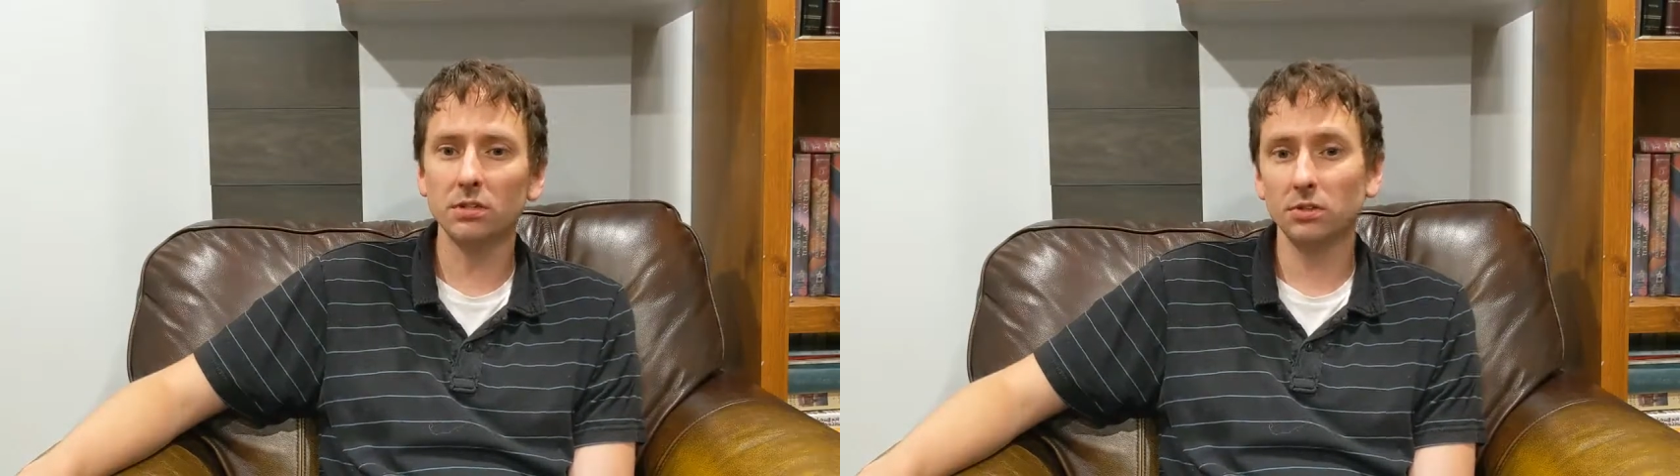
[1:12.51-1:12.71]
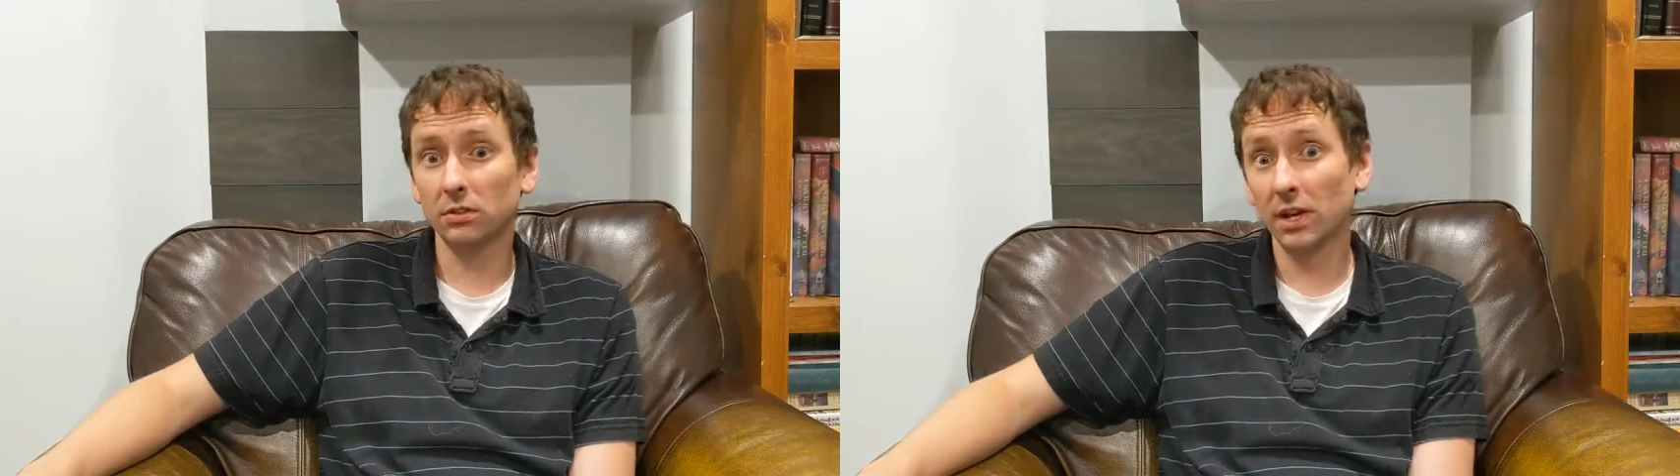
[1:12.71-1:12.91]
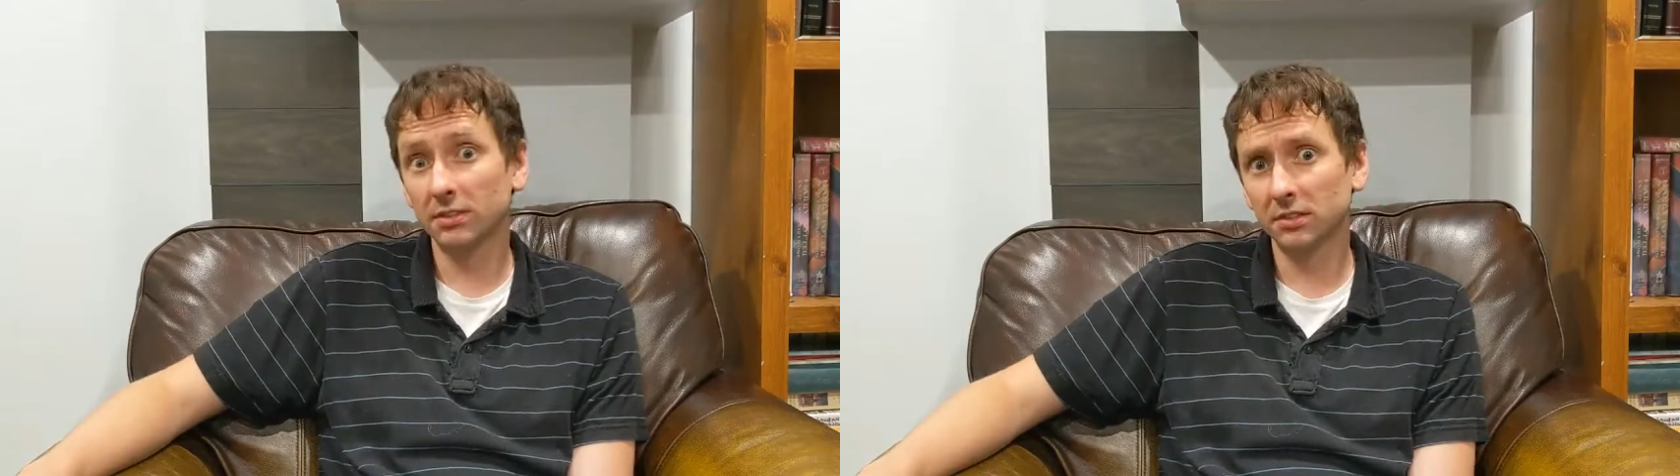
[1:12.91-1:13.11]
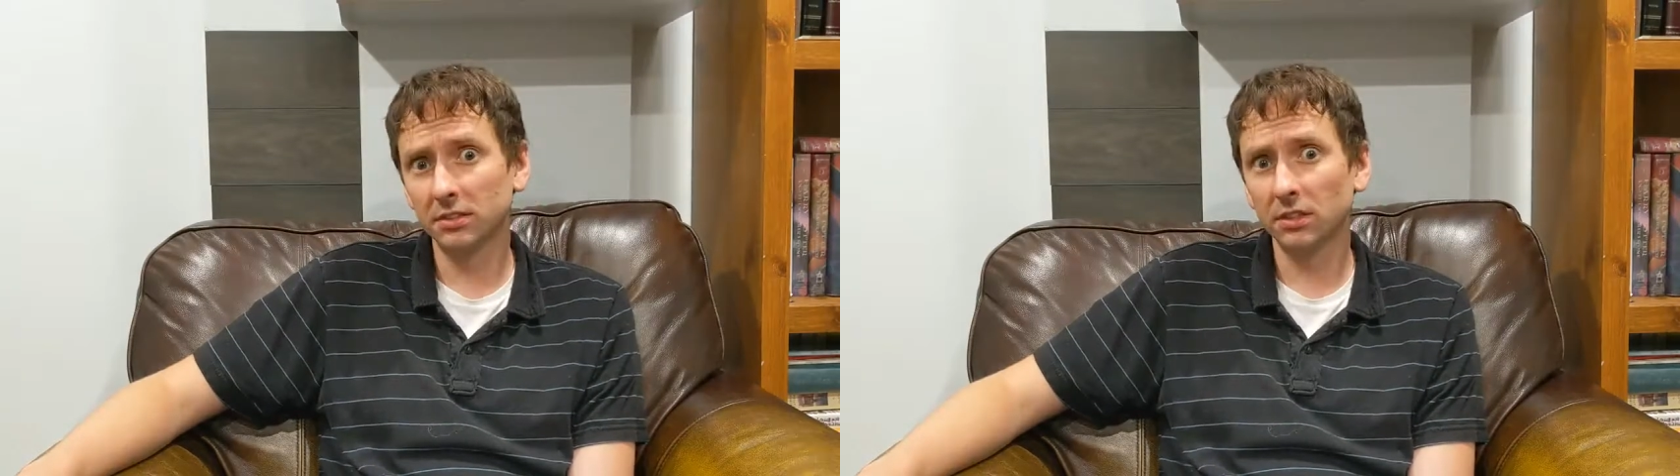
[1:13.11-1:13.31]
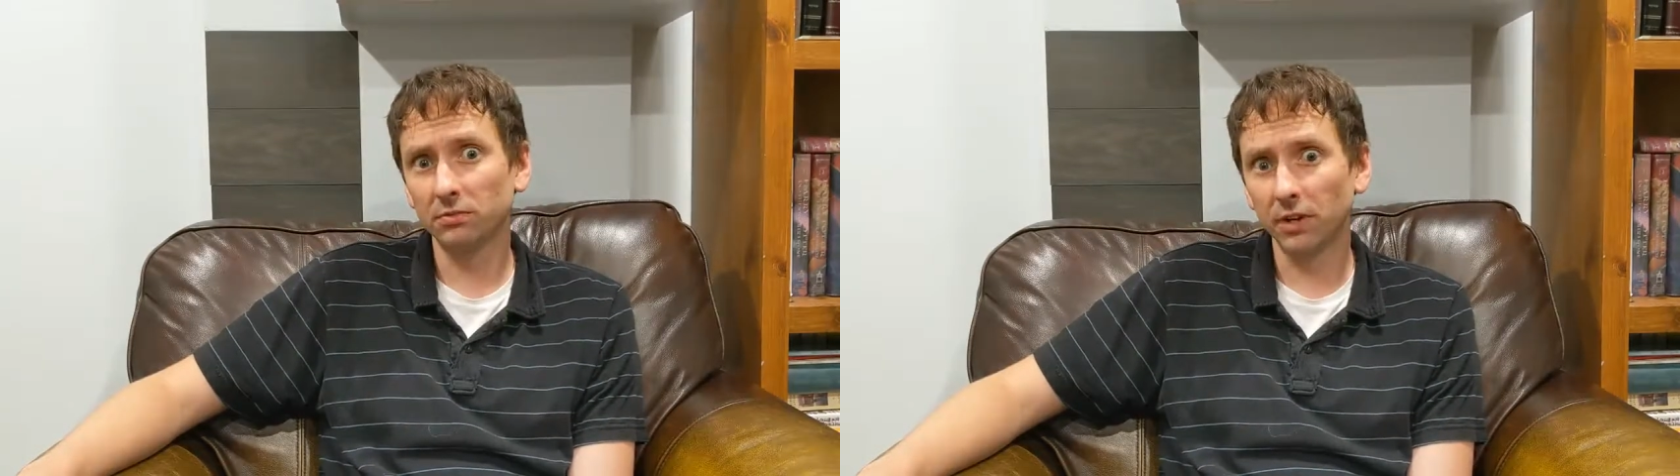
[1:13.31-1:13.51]
of those
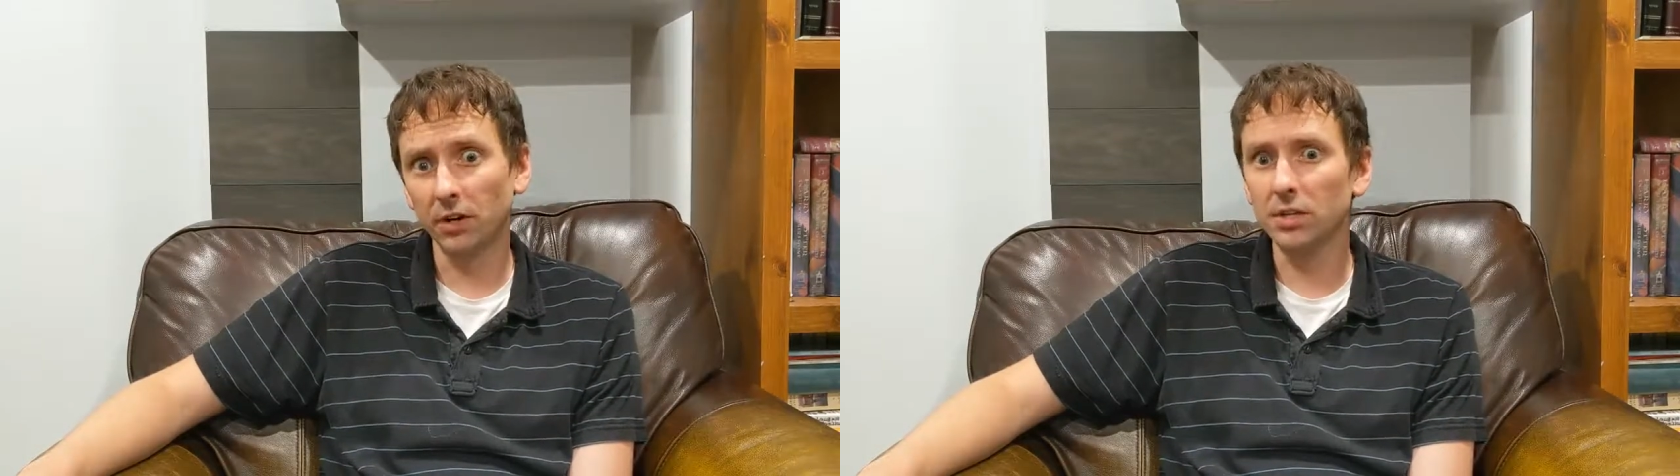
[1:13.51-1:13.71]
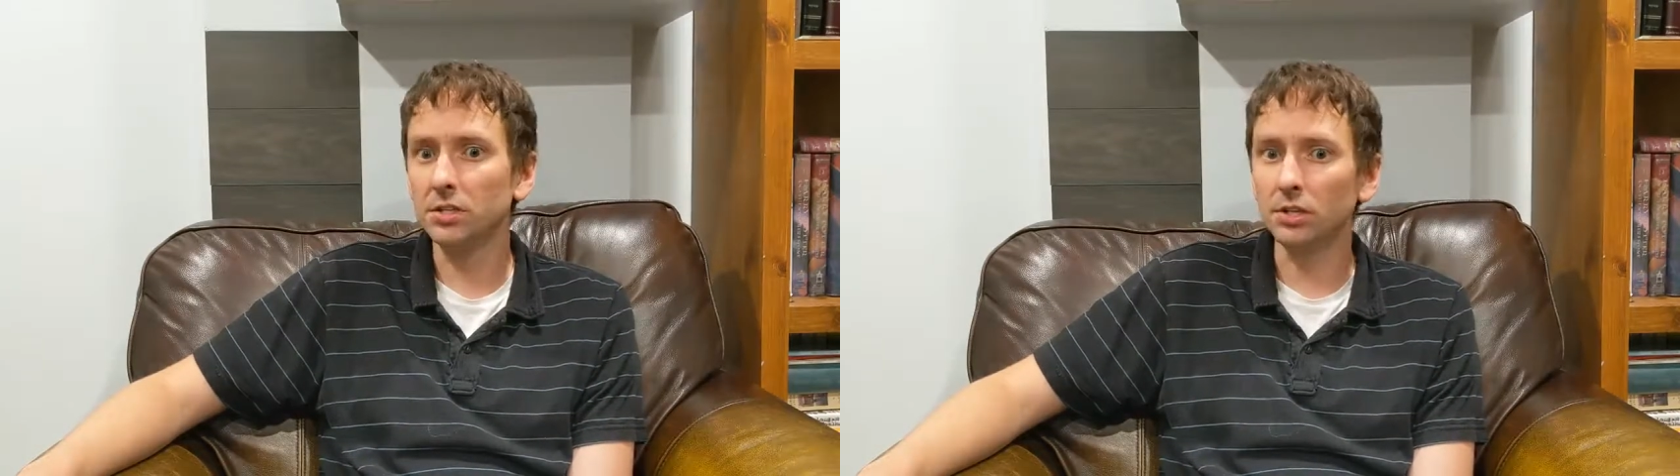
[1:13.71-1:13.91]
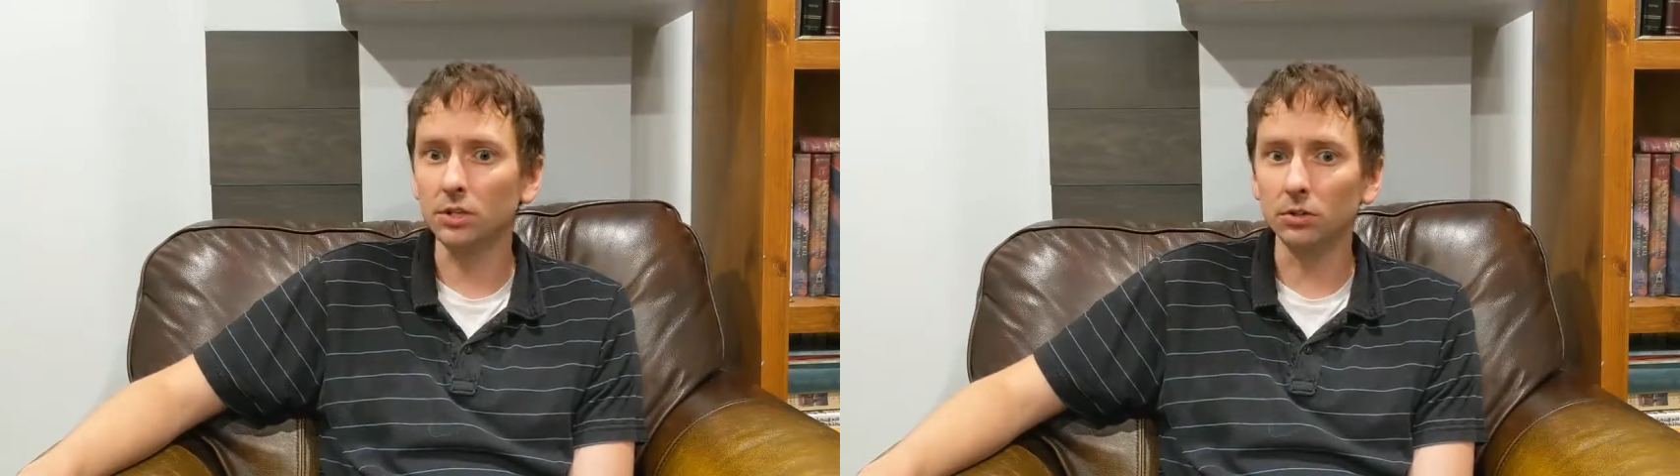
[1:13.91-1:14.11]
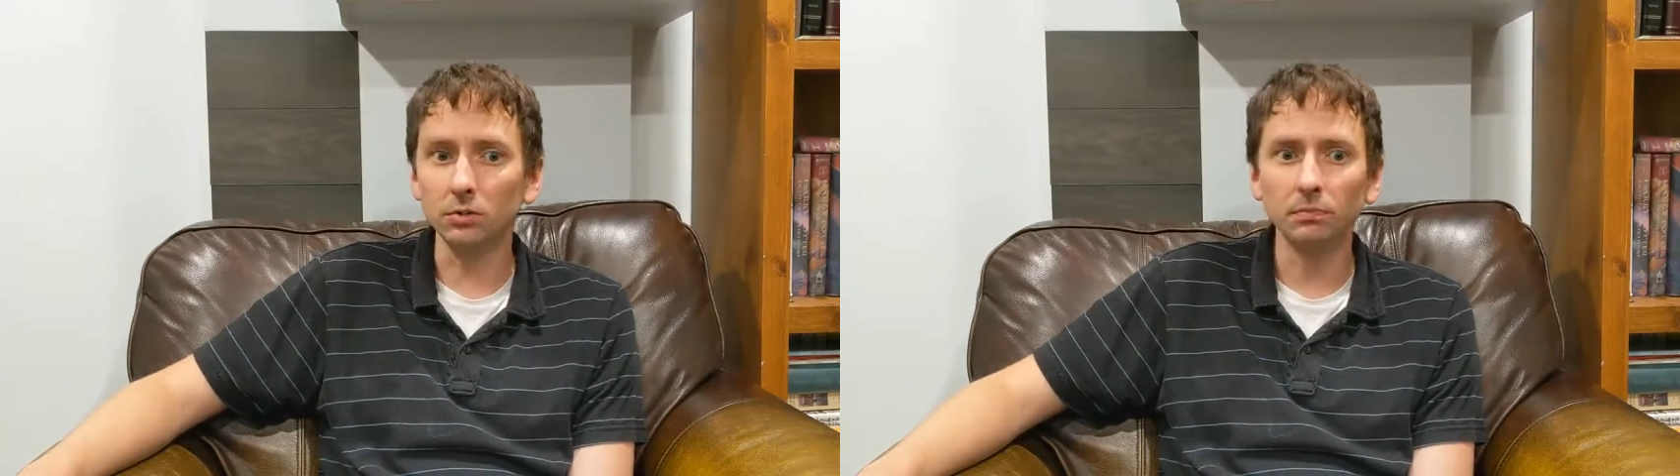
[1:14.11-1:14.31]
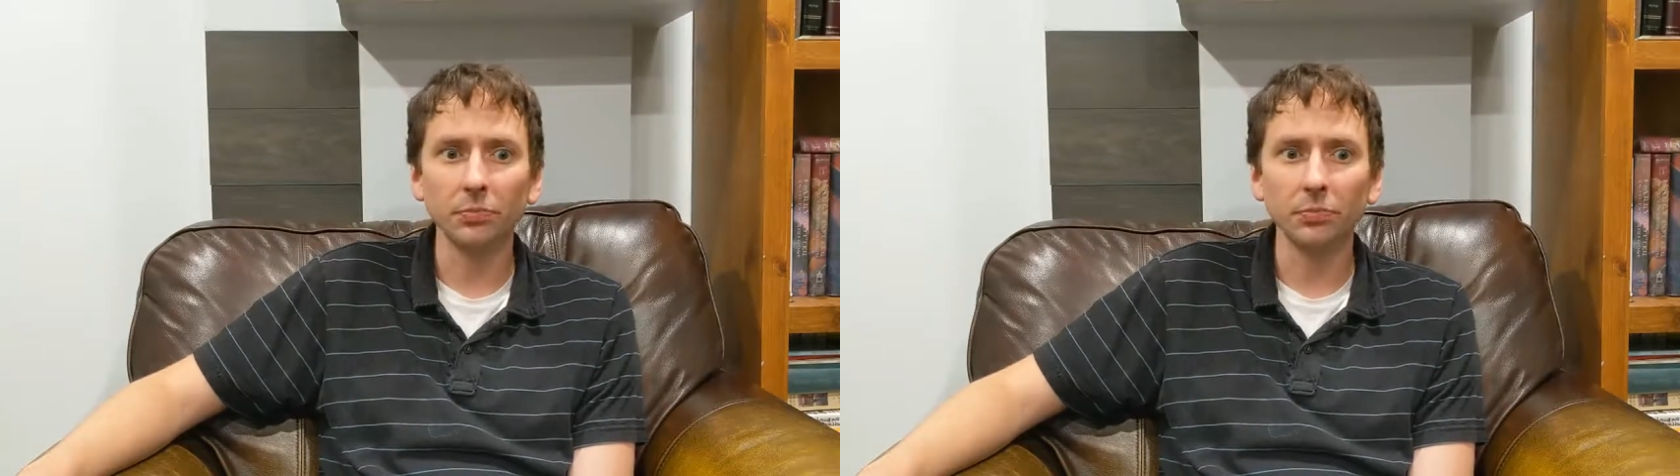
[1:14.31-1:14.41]
classes is very skewed.